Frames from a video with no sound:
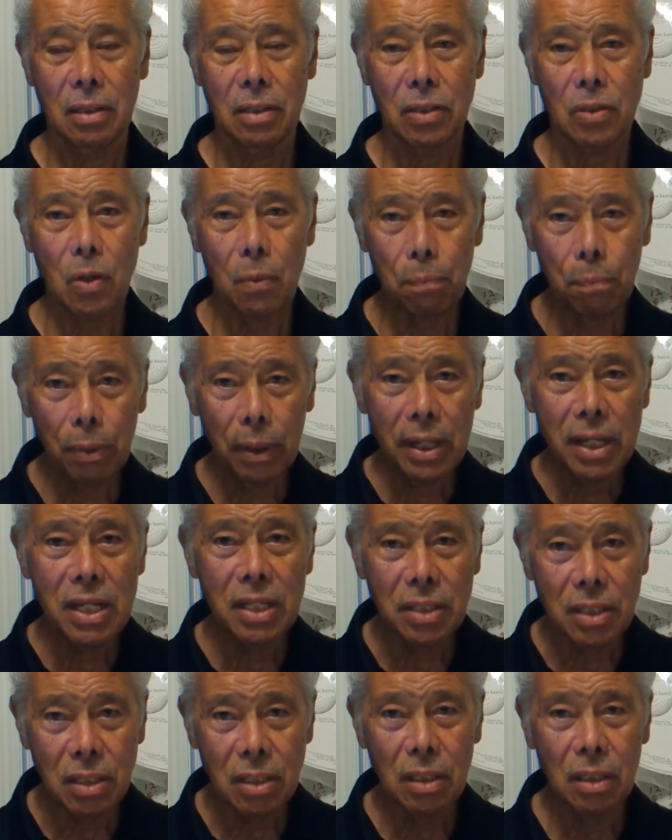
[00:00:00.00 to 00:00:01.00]
So
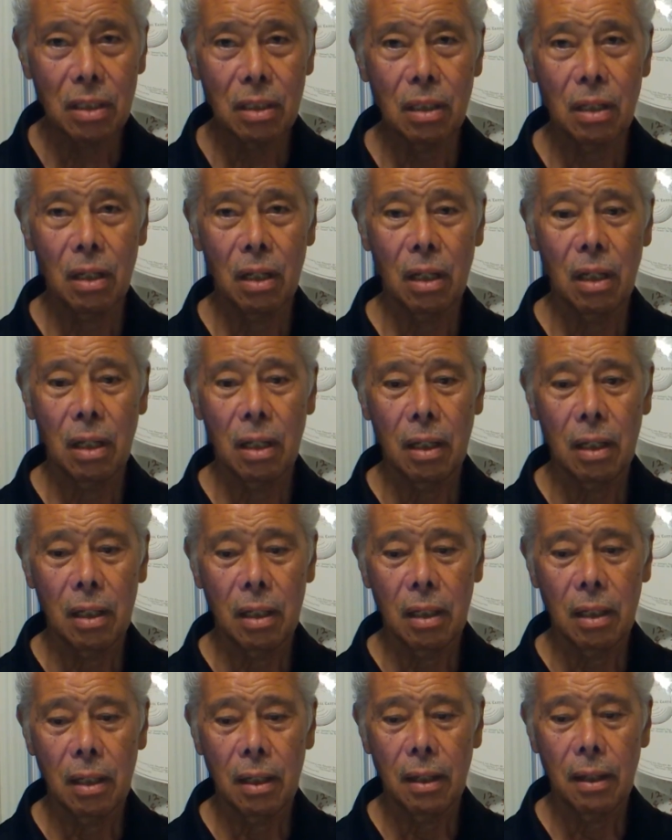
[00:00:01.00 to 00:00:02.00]
please,
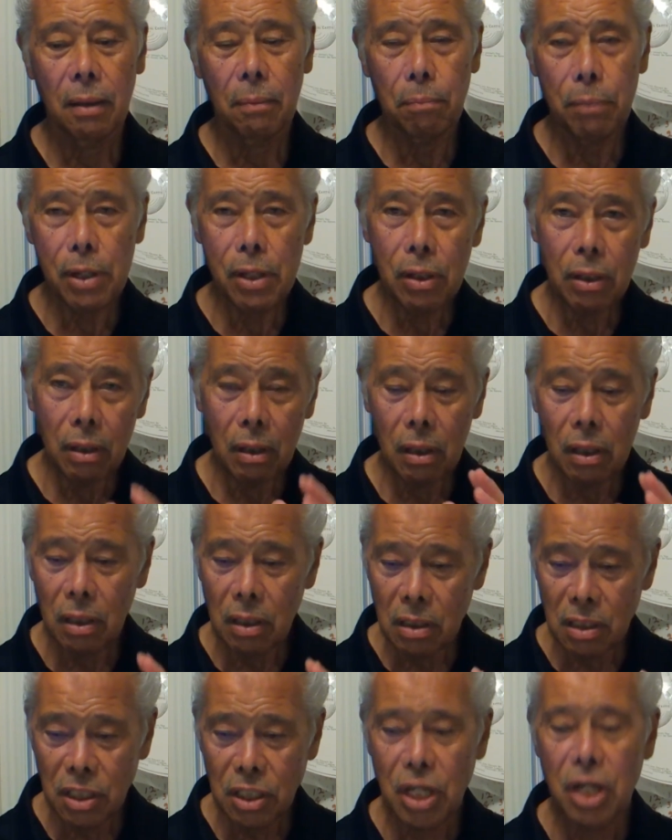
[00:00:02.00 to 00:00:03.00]
be
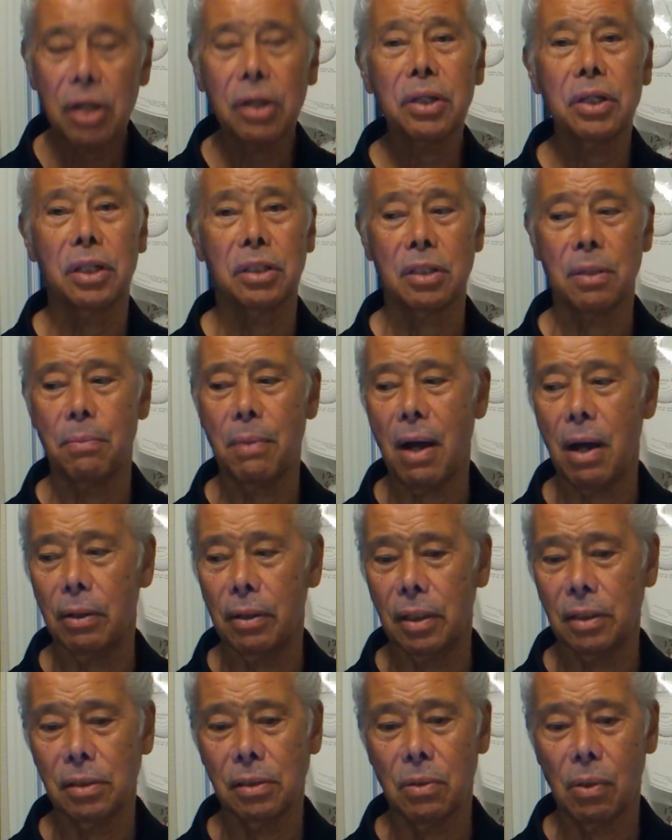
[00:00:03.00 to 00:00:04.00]
serious about
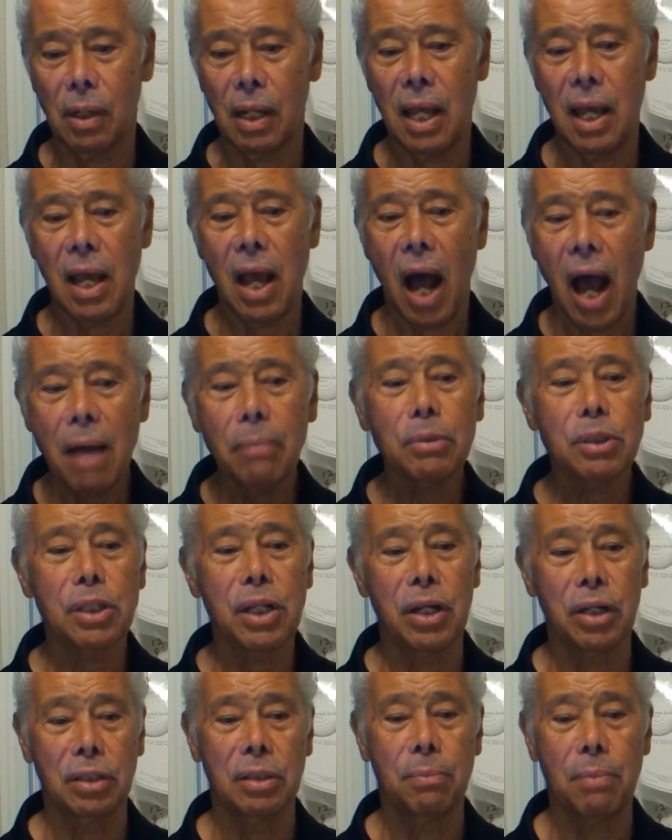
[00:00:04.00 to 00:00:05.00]
it, okay? I'm
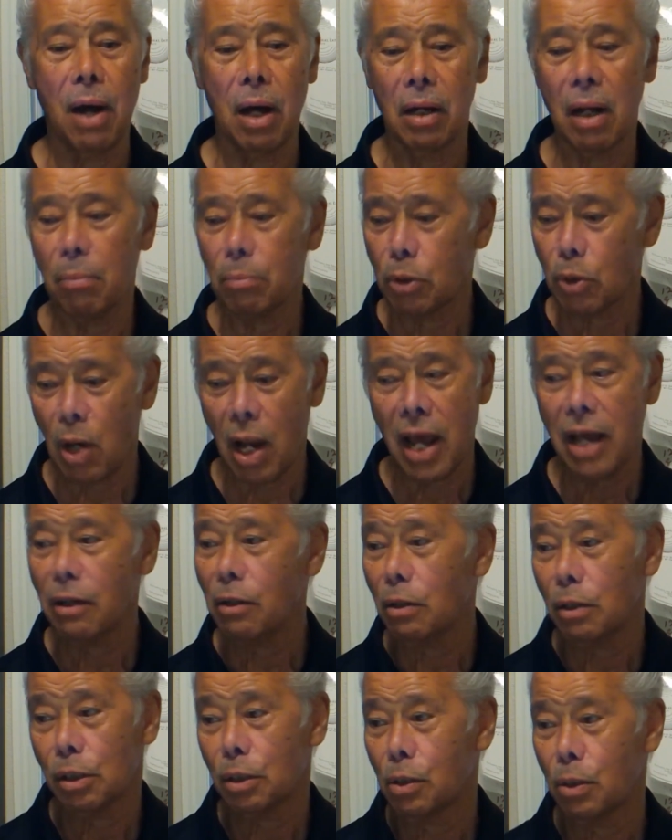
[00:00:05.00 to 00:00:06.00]
serious about it. I'm trying
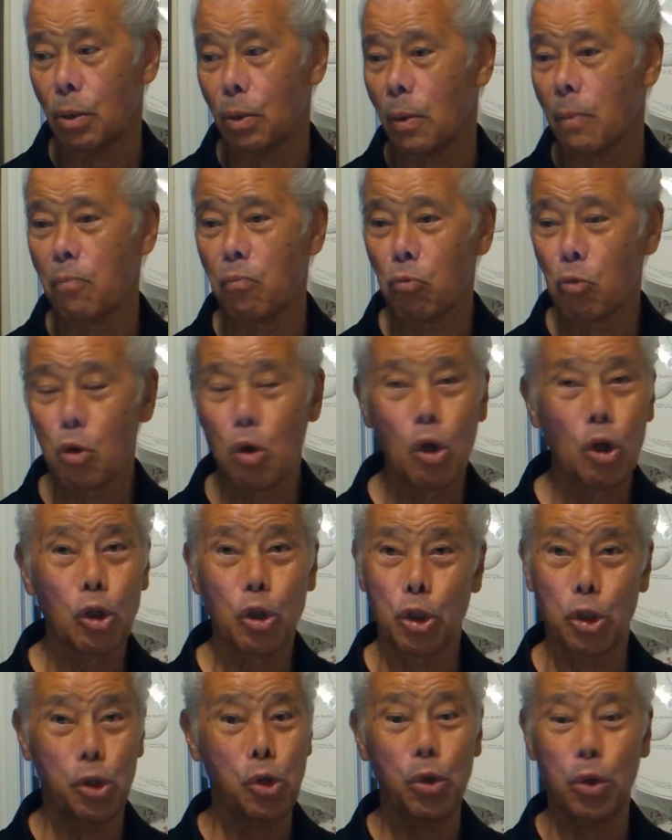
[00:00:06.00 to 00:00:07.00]
just to
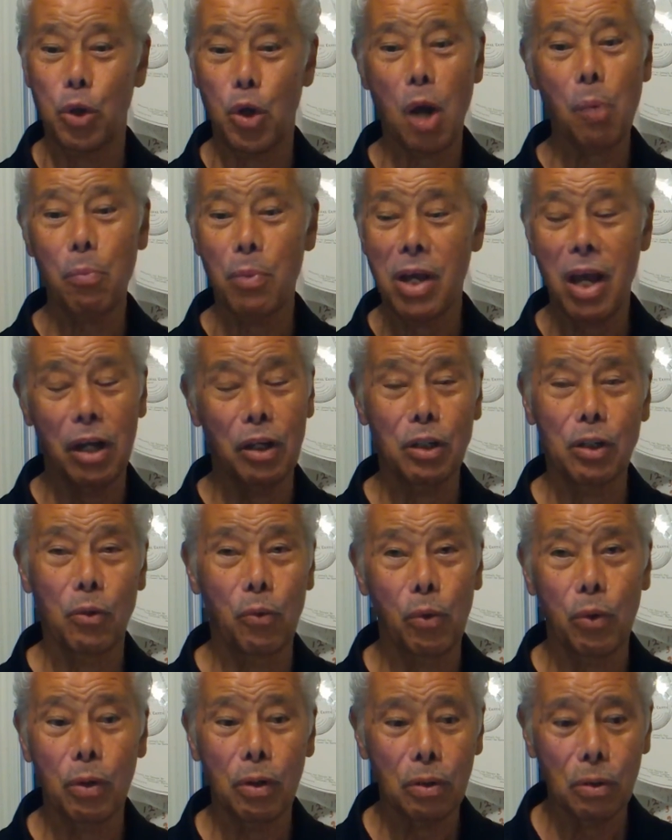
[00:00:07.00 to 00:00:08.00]
stir you up, I use a
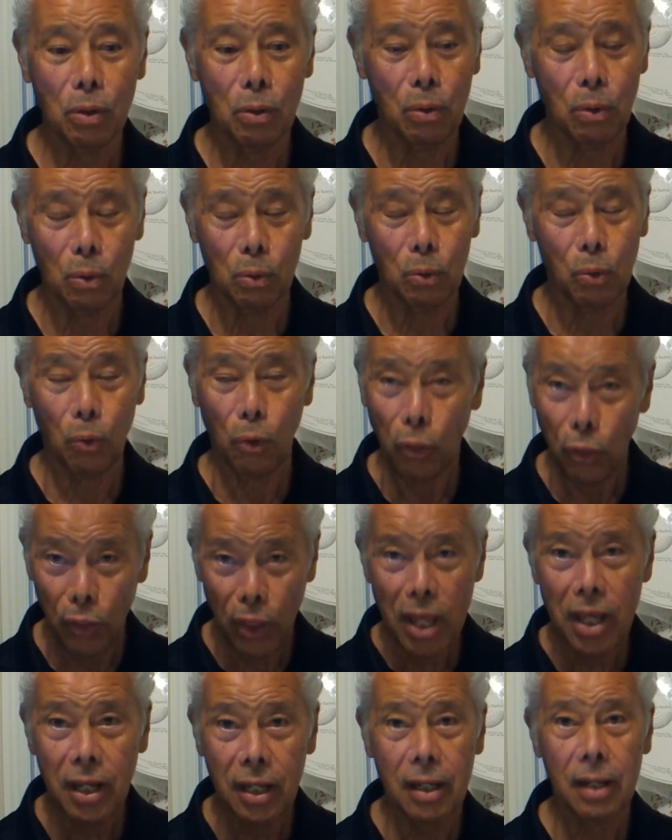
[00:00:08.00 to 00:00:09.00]
word, to
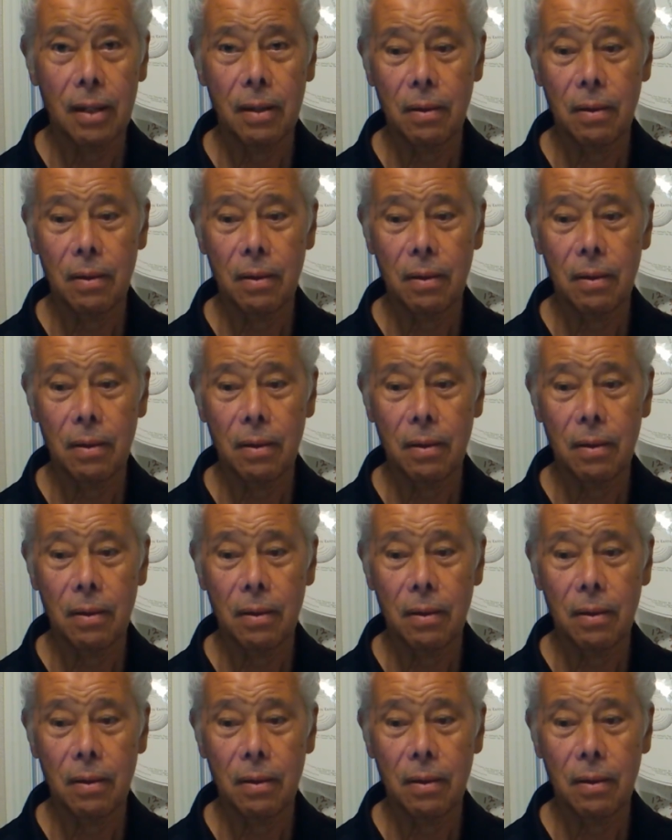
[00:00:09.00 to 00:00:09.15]
think.